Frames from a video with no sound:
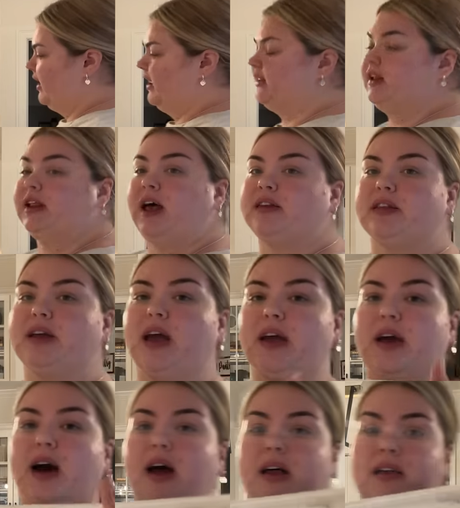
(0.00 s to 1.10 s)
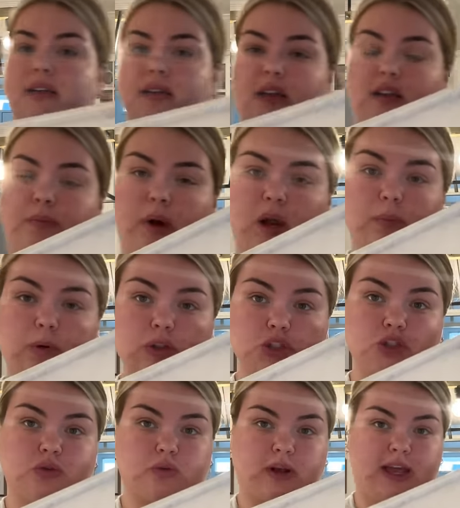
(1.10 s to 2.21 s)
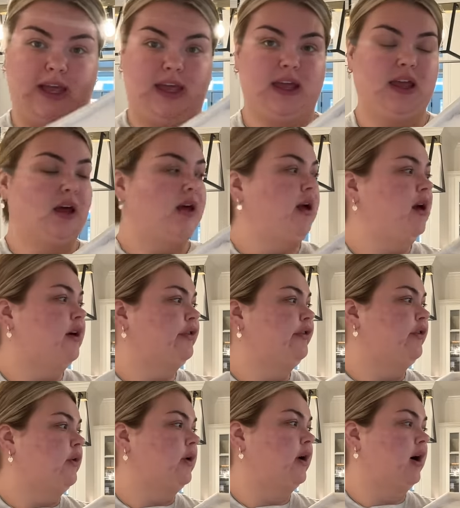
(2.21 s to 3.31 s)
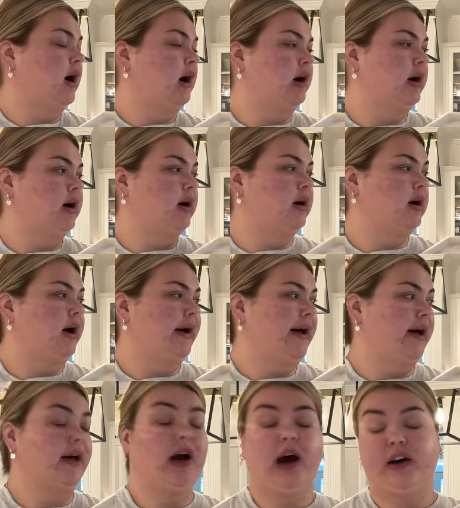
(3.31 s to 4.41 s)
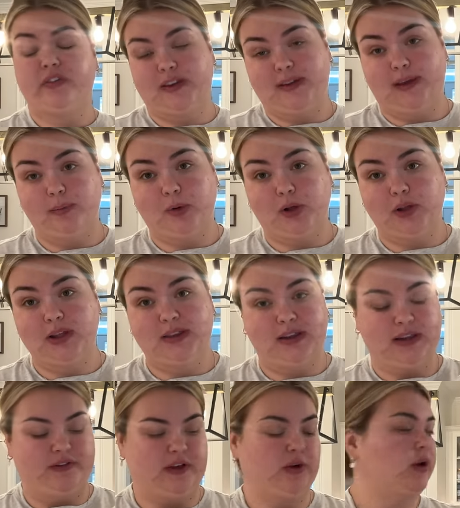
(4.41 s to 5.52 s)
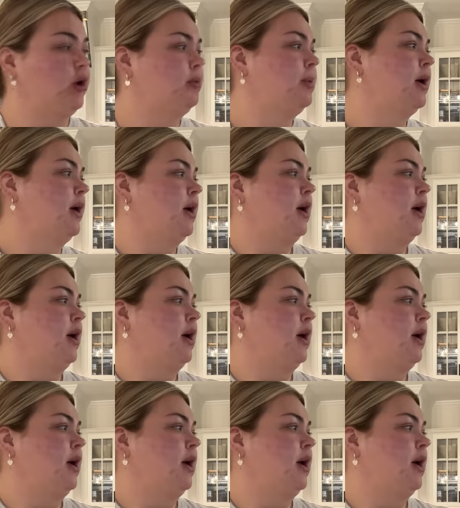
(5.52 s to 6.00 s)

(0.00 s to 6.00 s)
And the last thing I got is this marble tray for our uh, coffee table in the living room.